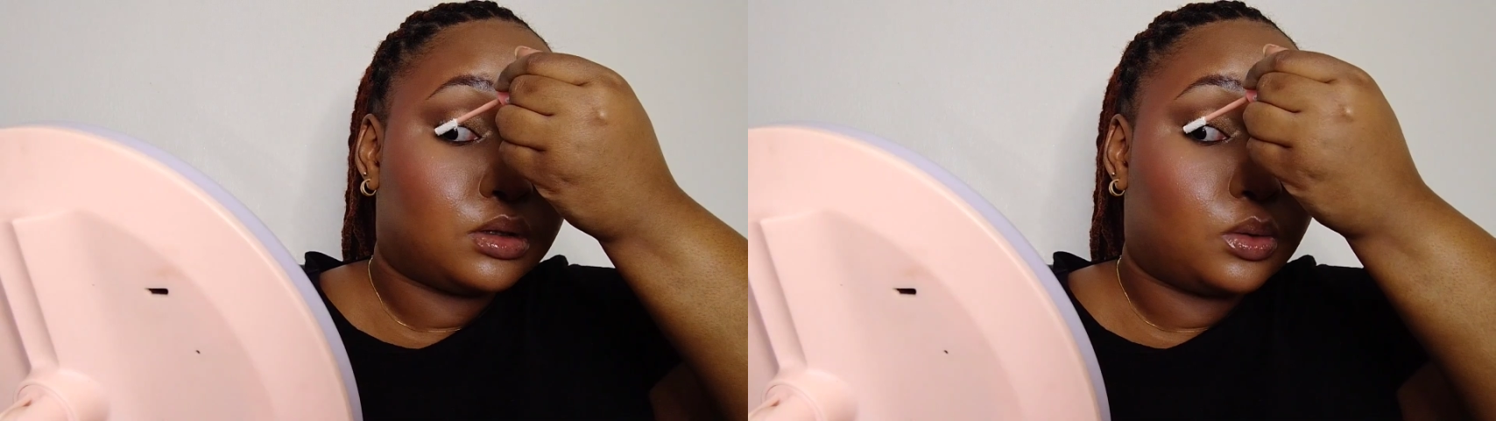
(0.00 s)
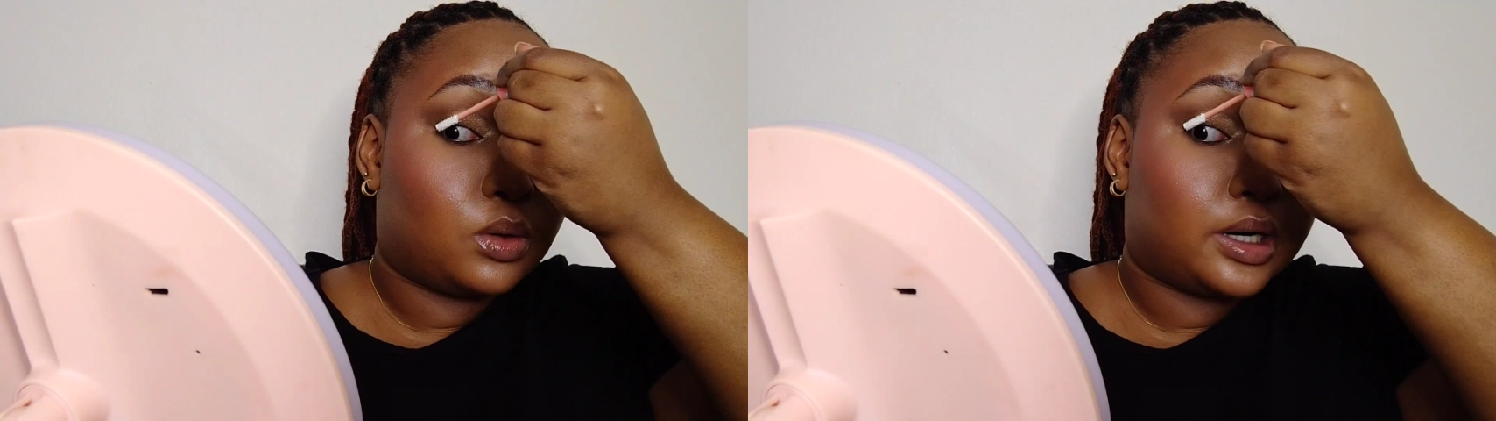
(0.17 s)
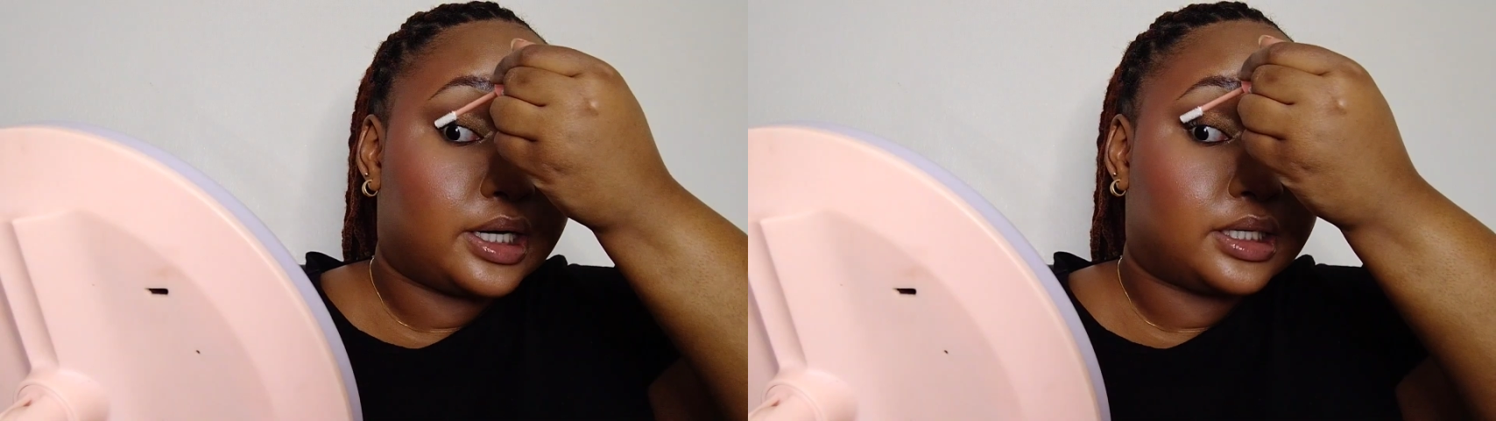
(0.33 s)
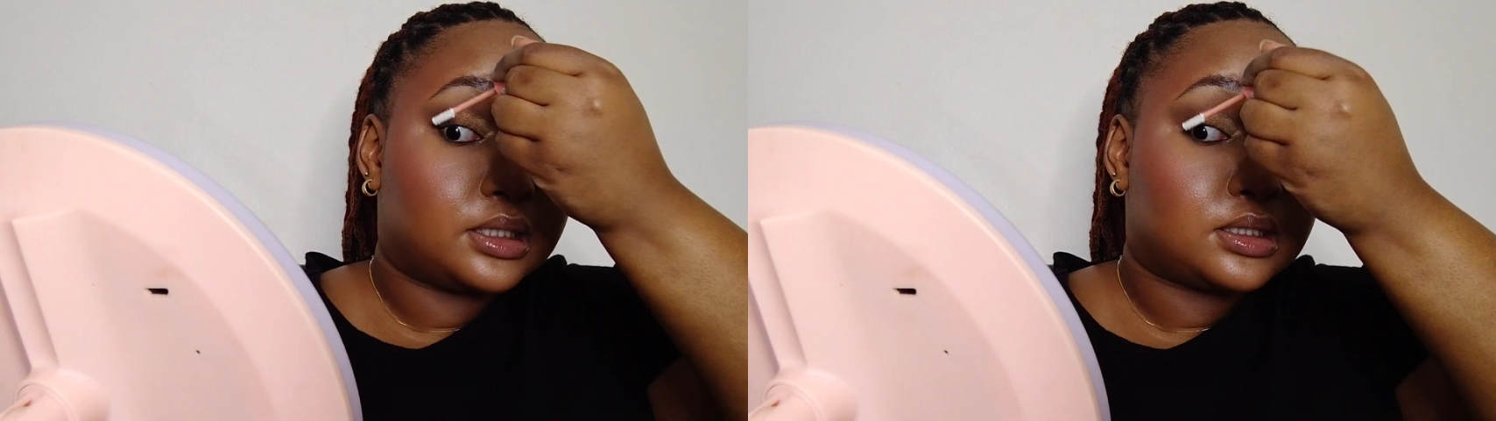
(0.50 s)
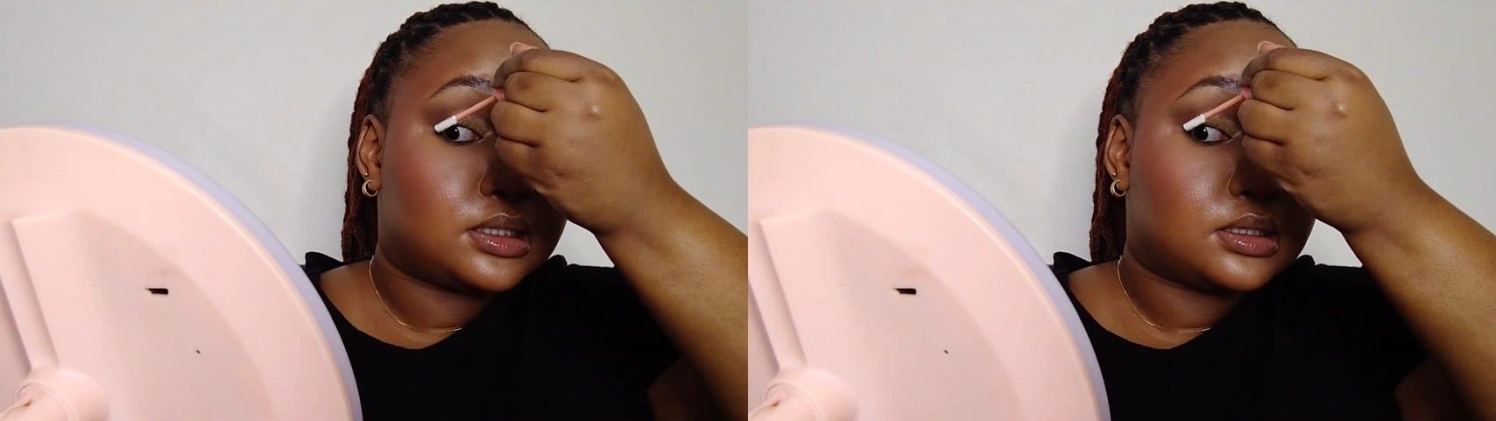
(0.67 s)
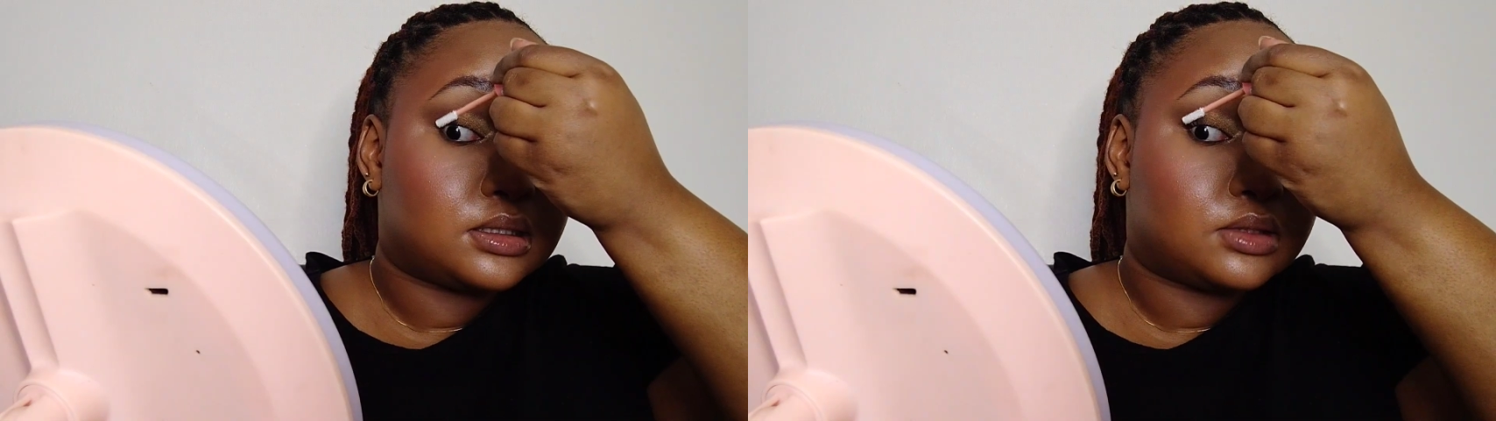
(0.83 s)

white.